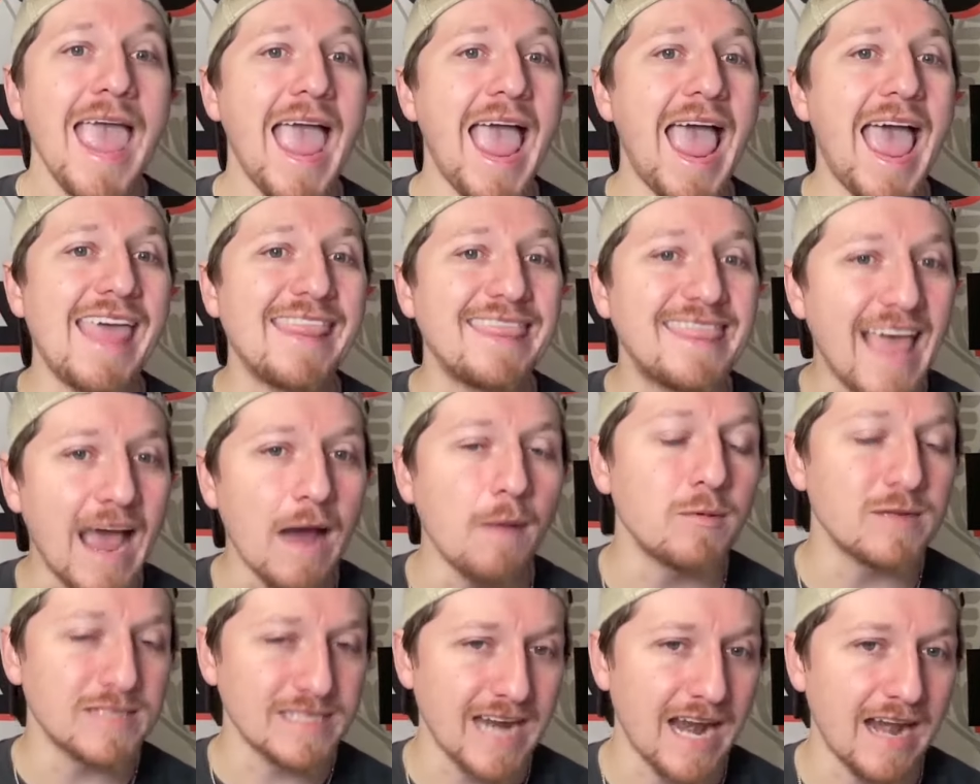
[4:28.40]
And that
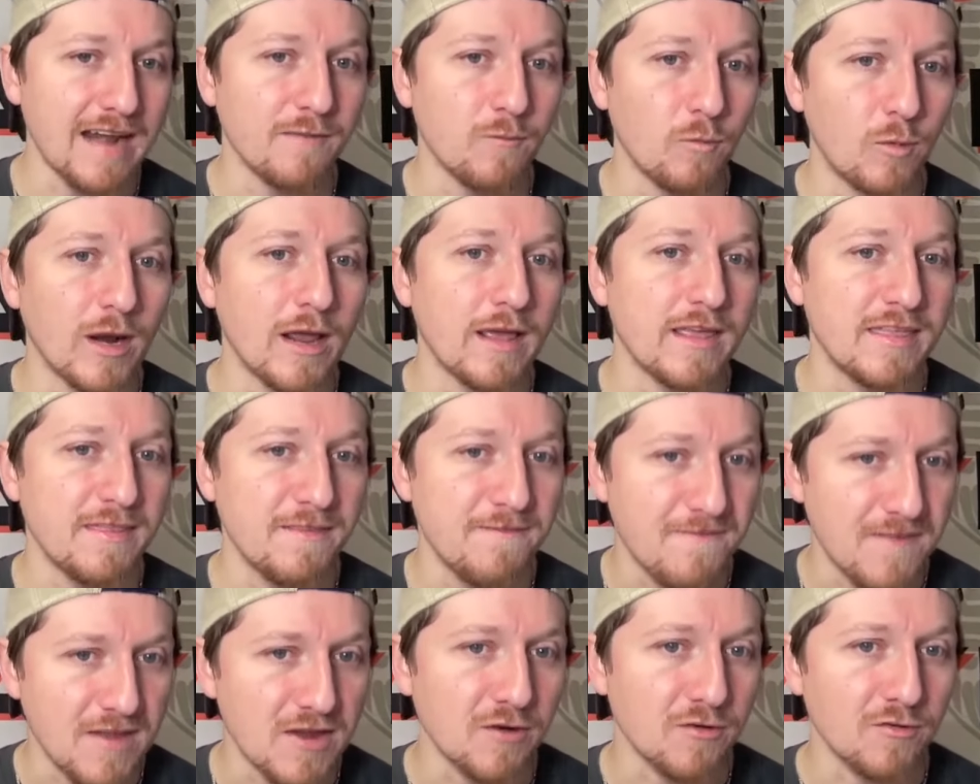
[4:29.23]
was kind of what I
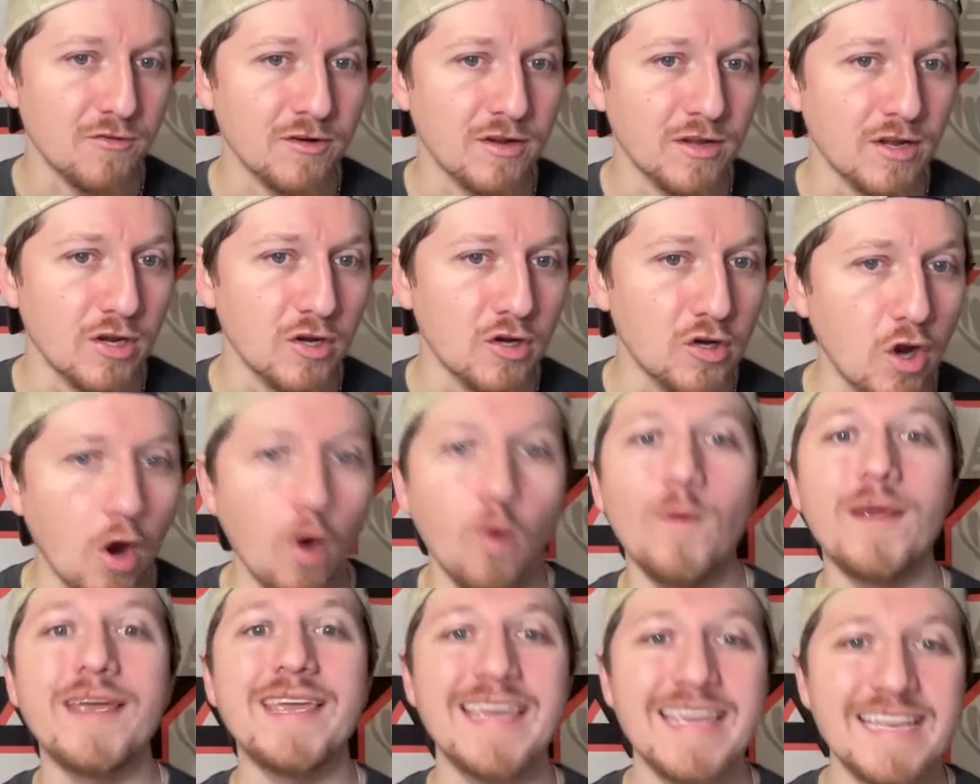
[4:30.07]
feared
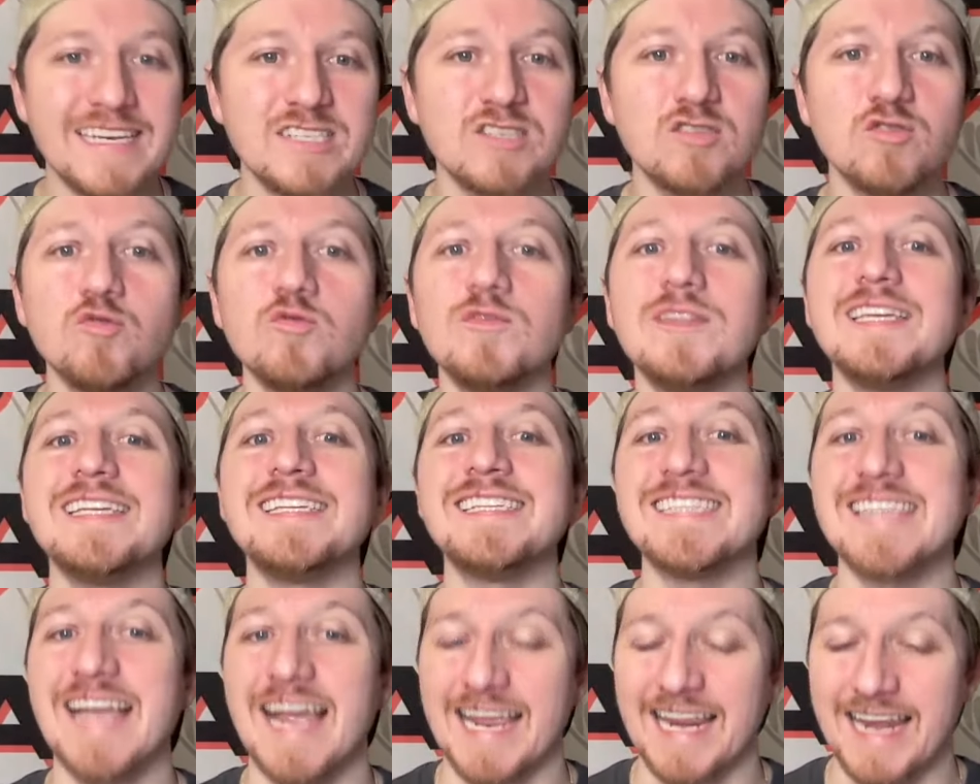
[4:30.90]
going into the
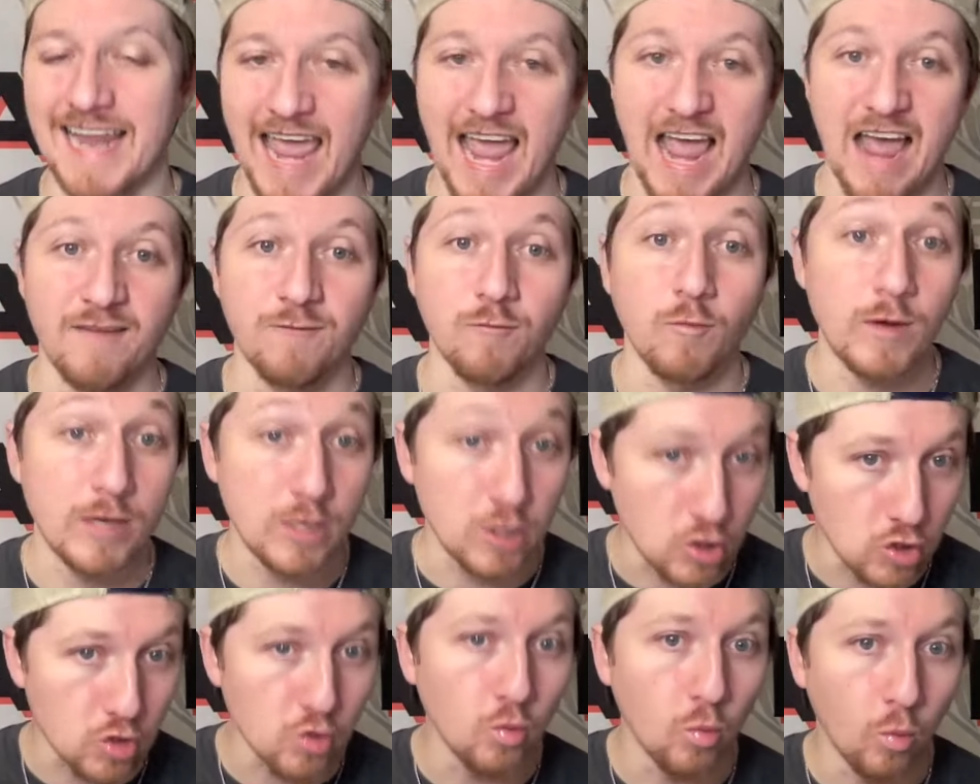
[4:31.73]
second half when
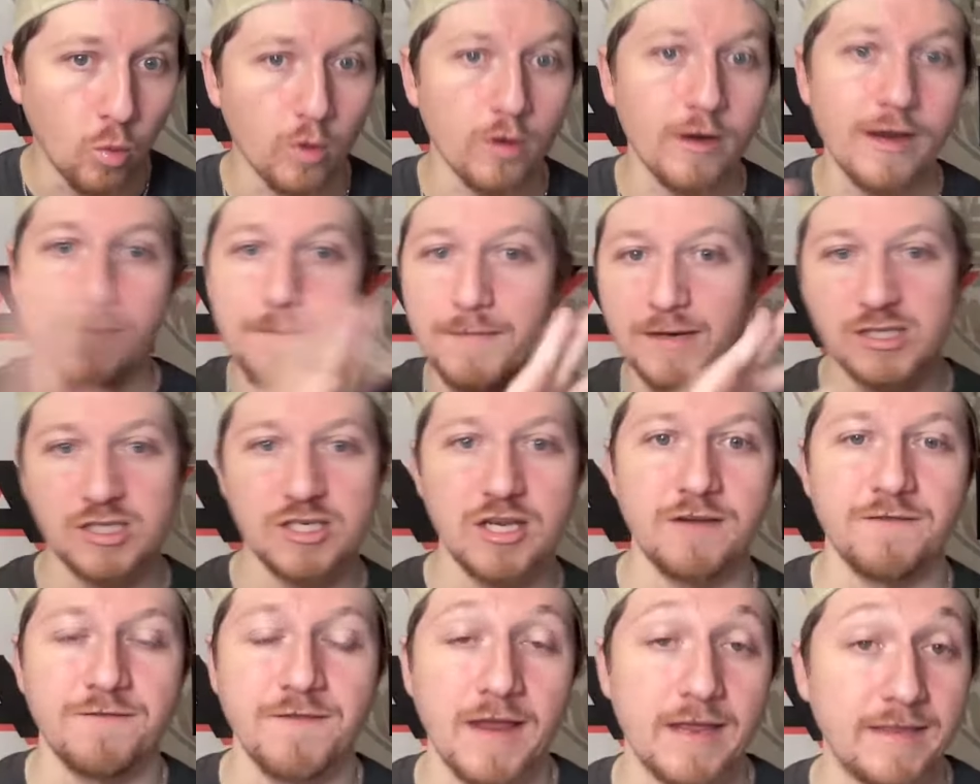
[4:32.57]
you were a
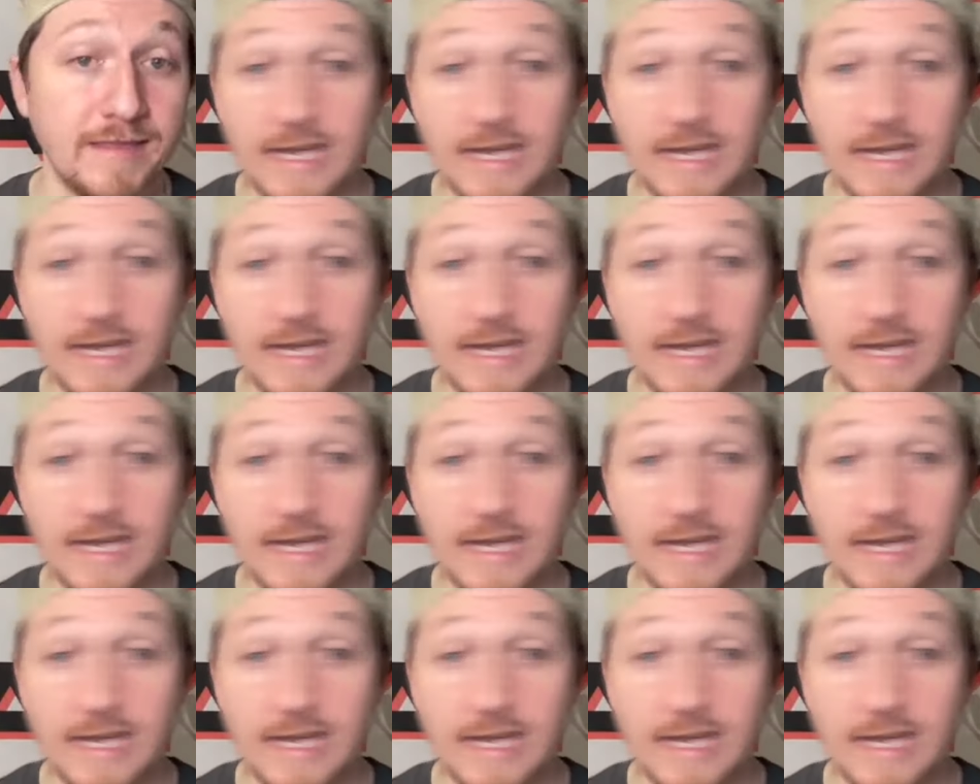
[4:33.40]
Michigan fan.